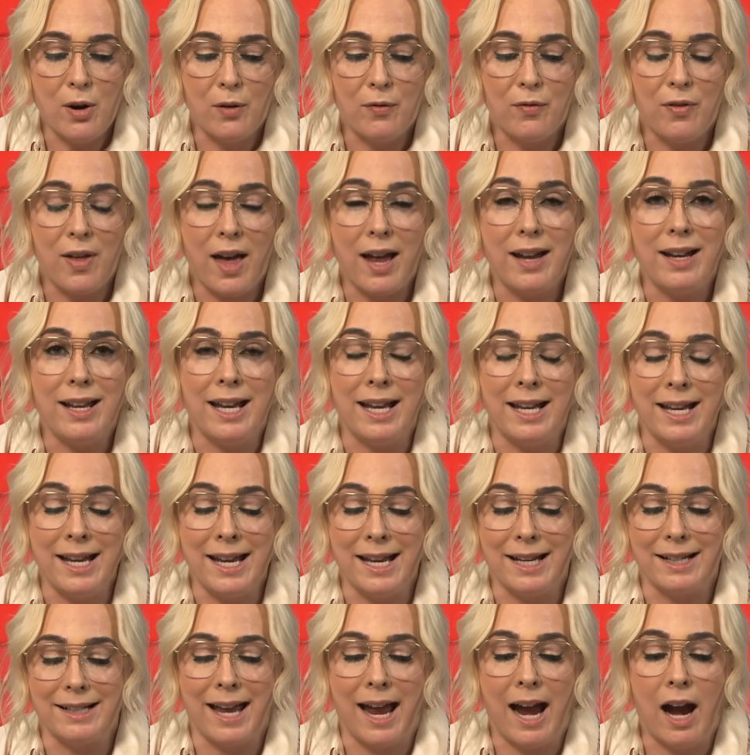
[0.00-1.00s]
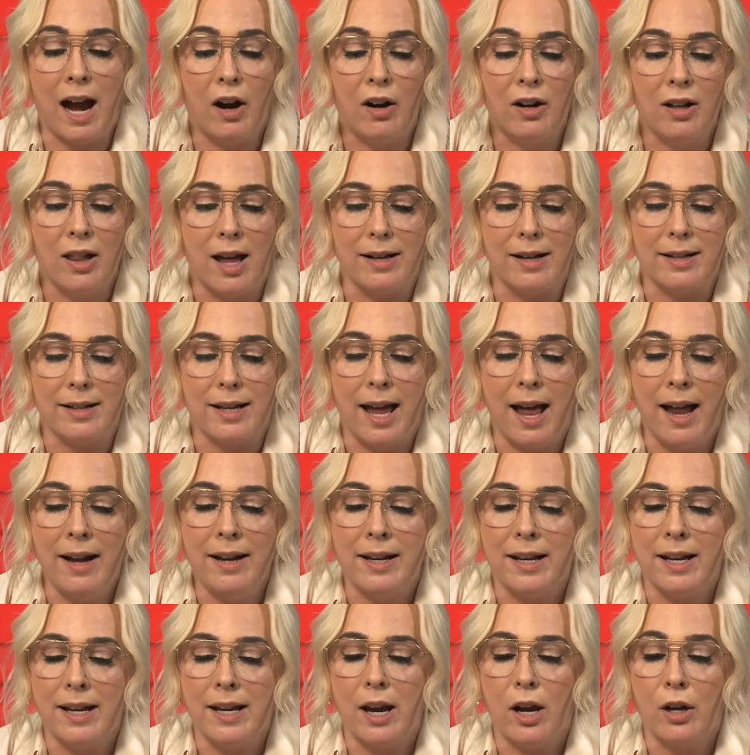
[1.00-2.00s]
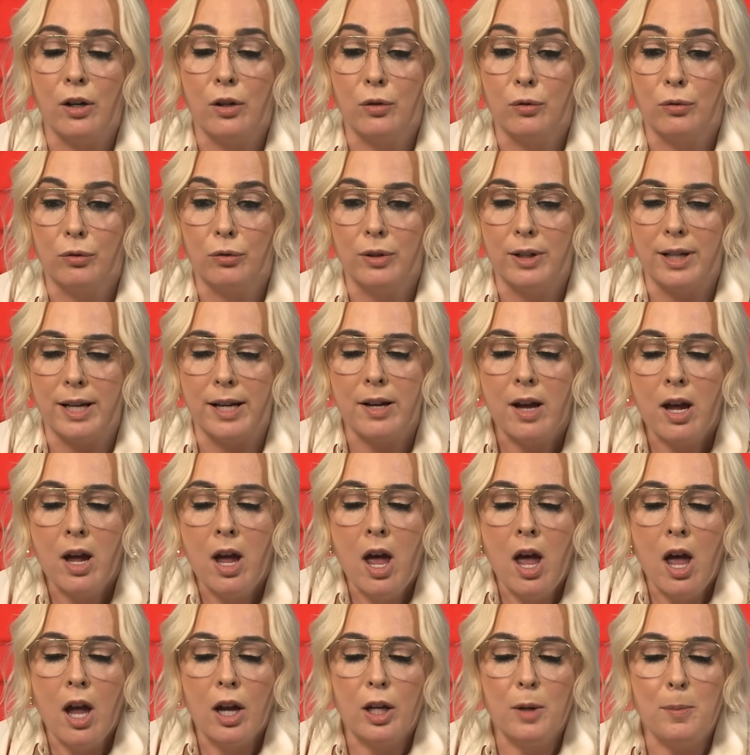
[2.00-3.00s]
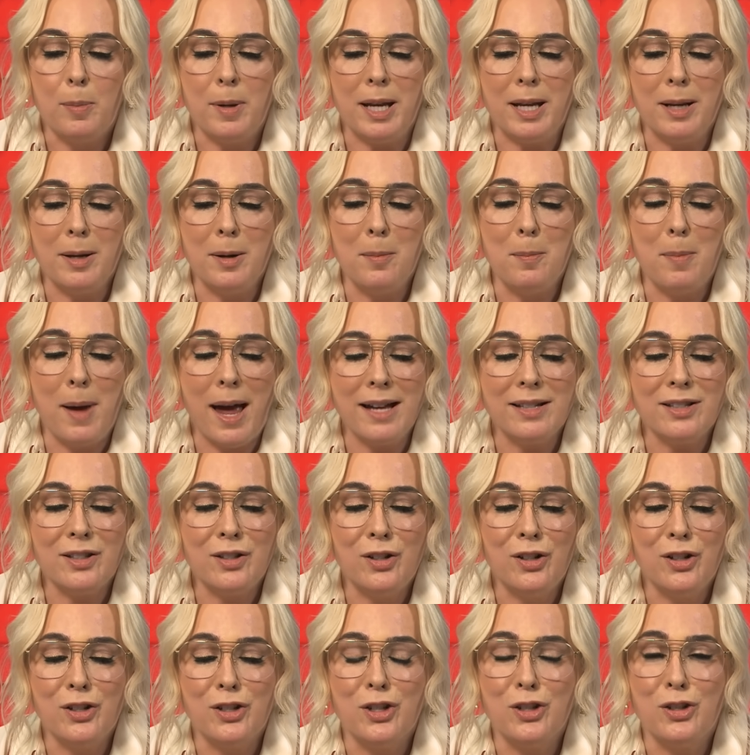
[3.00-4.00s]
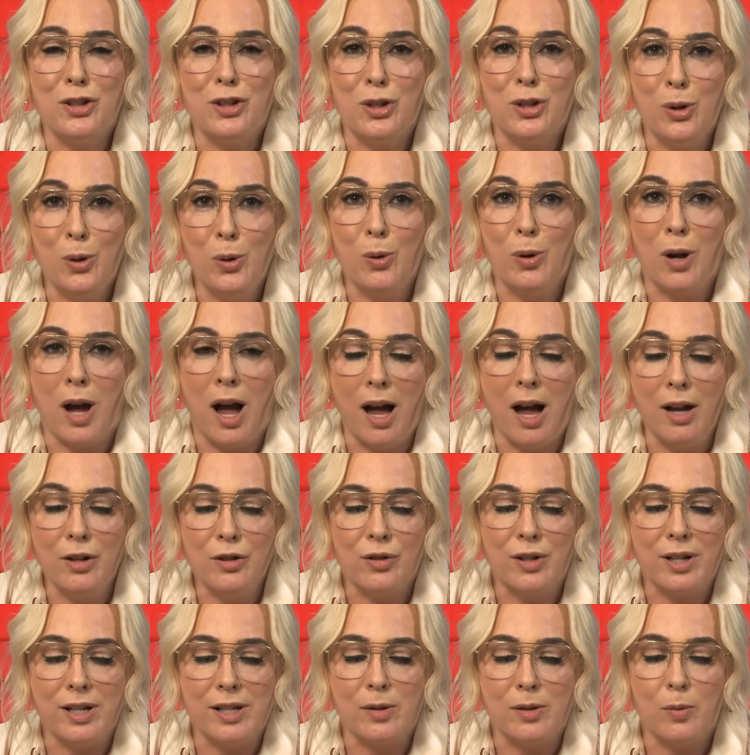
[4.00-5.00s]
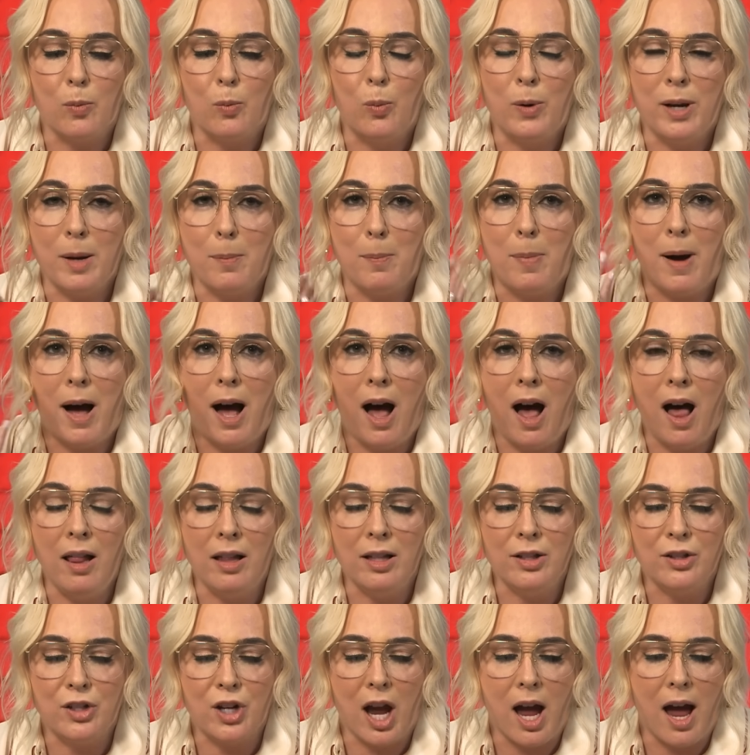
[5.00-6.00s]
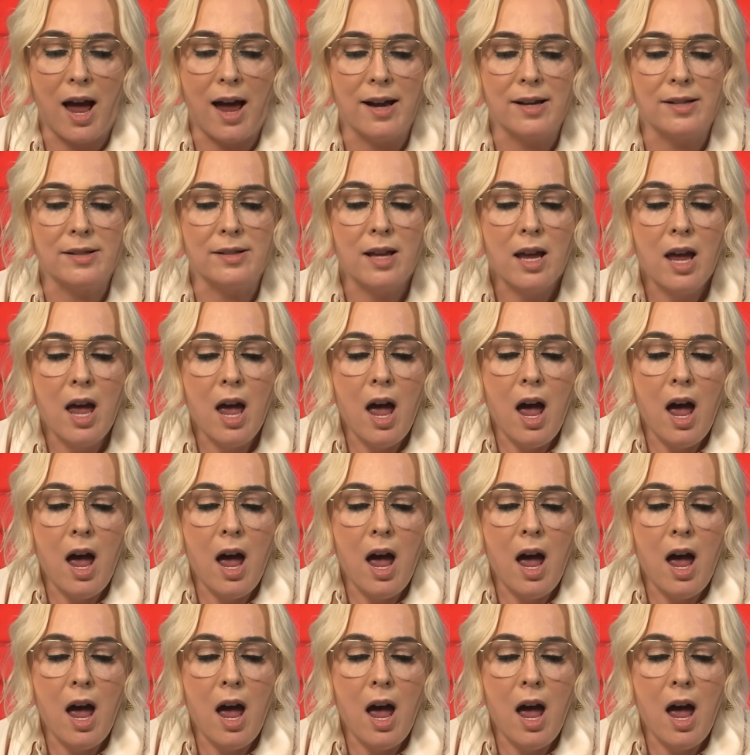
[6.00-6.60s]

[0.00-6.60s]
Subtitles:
If that idiot Caroline Kennedy agreed could be an ambassador to 2 countries, we apologize.